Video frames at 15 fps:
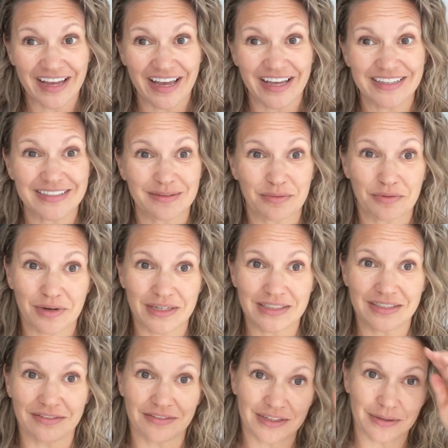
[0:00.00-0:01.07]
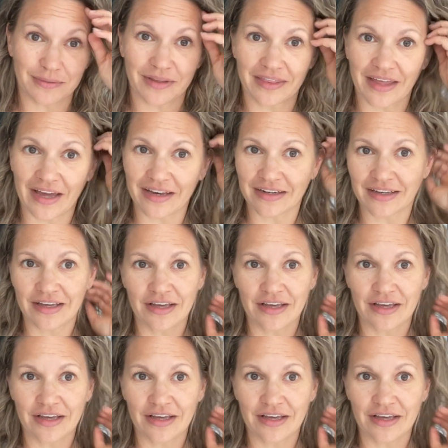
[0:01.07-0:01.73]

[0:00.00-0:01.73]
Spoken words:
and some creativity with that.